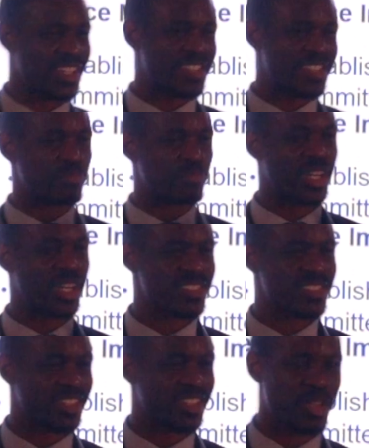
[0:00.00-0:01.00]
it's a
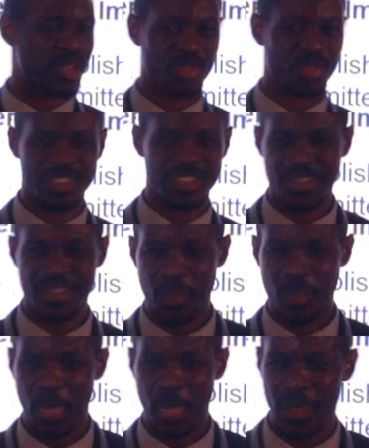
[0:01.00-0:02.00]
balancing effect.
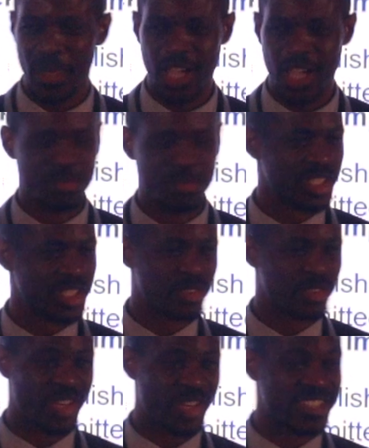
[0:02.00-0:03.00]
Are you making the right